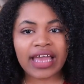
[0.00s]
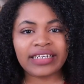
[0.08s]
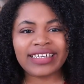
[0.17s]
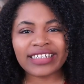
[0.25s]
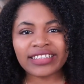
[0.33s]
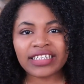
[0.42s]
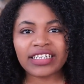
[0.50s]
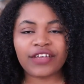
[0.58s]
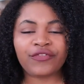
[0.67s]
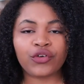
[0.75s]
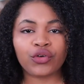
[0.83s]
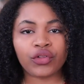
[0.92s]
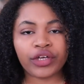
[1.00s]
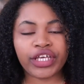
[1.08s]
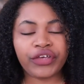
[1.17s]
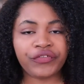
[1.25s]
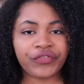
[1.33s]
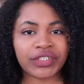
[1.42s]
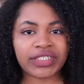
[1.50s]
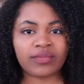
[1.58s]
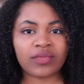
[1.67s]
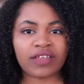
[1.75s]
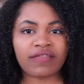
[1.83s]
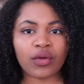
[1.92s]
If you're looking for
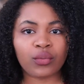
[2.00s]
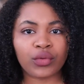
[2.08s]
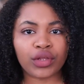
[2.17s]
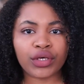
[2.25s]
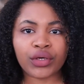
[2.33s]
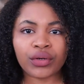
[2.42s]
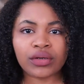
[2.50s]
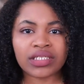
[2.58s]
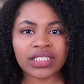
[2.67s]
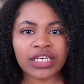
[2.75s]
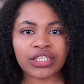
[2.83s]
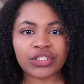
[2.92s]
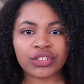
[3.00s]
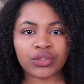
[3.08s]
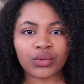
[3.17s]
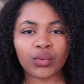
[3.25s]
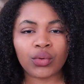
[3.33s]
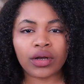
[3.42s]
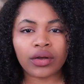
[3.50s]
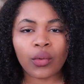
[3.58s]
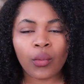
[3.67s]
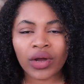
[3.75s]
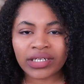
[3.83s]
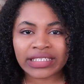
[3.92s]
something that really goes into
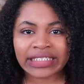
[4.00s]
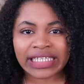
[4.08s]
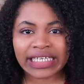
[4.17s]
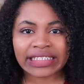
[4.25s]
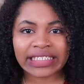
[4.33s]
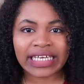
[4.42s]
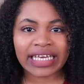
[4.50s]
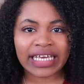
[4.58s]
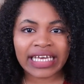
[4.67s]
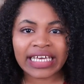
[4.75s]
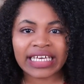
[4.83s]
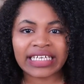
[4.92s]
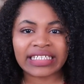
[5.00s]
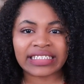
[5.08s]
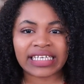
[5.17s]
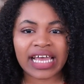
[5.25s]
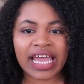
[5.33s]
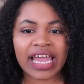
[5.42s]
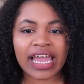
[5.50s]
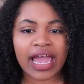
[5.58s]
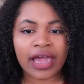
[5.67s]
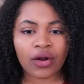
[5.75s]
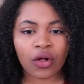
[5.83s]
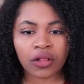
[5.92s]
what dyslexia is
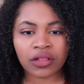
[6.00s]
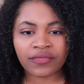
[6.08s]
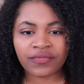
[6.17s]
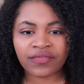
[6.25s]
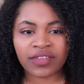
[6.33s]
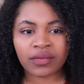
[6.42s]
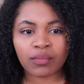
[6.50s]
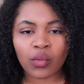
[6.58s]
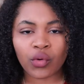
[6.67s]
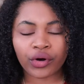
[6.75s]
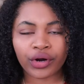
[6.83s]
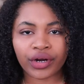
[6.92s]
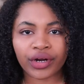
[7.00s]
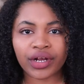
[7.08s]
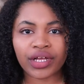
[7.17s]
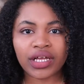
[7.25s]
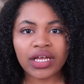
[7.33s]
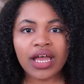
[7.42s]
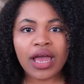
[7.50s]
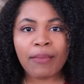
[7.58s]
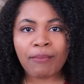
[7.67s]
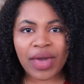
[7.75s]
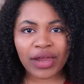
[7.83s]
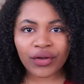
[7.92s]
and all of the more
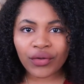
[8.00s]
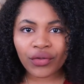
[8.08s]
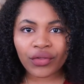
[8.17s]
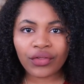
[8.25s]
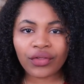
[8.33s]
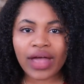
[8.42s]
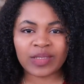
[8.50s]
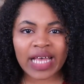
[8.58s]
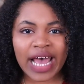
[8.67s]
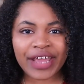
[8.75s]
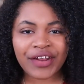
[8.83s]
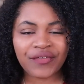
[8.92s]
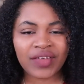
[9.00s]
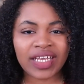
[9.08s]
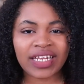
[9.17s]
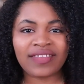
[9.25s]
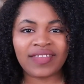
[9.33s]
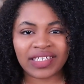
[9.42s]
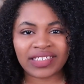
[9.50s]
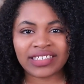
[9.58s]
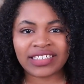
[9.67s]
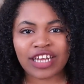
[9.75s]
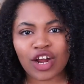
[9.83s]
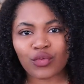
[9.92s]
medical side of it. This
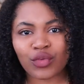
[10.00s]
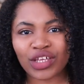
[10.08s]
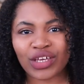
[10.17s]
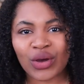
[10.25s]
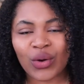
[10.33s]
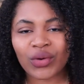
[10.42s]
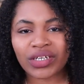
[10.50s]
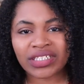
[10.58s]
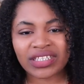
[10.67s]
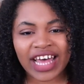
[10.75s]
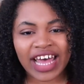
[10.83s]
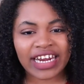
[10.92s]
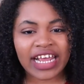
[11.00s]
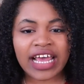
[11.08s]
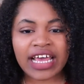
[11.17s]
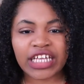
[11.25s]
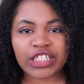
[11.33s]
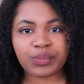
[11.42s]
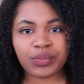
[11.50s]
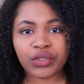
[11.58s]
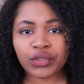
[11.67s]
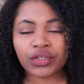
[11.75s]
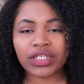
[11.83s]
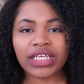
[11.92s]
does not really go into that. It's
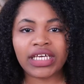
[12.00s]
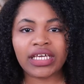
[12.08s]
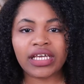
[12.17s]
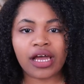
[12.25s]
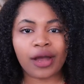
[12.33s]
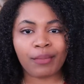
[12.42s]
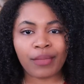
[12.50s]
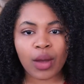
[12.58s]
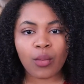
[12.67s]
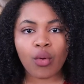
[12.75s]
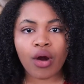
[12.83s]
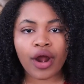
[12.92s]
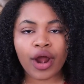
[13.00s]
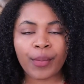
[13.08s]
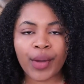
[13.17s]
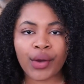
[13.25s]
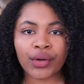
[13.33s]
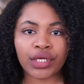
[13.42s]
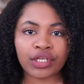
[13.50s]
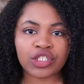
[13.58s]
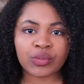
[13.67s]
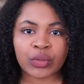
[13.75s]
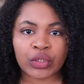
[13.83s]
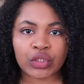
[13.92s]
purely a memoir about
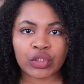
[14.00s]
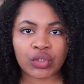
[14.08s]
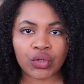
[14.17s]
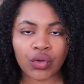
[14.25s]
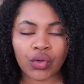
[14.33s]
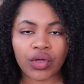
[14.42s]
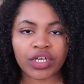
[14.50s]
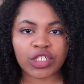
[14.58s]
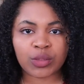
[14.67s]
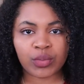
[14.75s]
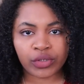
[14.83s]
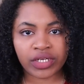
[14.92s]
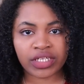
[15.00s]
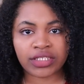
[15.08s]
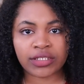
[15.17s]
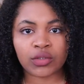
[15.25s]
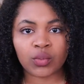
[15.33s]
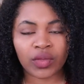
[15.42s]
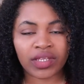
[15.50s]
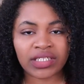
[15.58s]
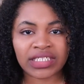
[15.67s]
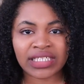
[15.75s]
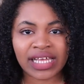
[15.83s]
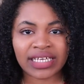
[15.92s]
his personal experiences with
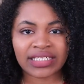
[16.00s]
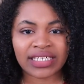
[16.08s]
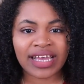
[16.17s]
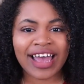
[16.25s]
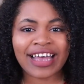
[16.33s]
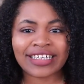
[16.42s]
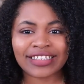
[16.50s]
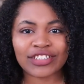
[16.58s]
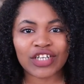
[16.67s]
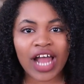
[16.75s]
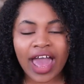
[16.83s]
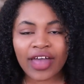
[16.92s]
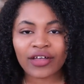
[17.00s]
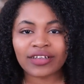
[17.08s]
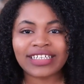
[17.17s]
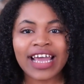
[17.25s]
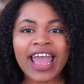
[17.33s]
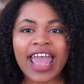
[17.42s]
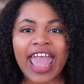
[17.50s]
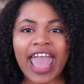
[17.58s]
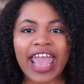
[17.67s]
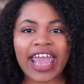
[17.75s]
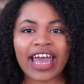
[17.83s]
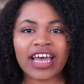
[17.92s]
dyslexia as a child
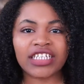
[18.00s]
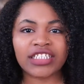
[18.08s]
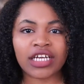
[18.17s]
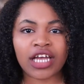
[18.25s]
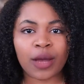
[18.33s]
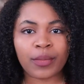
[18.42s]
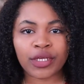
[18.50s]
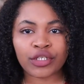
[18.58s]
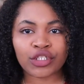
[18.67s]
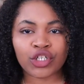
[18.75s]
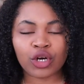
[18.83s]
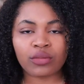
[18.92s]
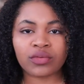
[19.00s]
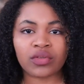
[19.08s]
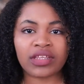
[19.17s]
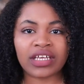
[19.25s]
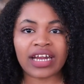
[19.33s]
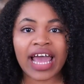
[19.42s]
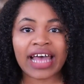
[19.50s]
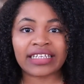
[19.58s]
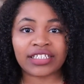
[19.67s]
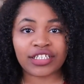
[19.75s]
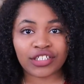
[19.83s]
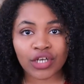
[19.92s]
and coming to terms with it
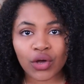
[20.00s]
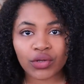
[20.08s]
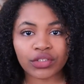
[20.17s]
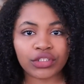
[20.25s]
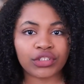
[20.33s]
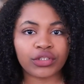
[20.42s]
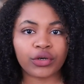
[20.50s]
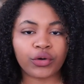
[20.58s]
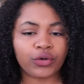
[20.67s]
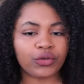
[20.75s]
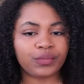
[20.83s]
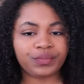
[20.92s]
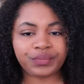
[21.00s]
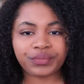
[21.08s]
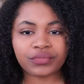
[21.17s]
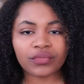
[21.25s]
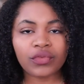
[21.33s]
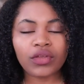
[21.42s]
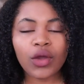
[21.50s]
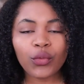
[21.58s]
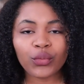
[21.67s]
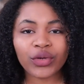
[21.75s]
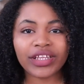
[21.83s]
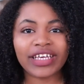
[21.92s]
as an adult. So
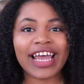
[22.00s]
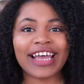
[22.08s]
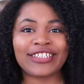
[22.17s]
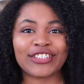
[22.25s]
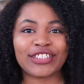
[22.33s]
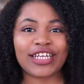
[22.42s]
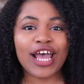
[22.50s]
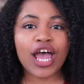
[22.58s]
really, I just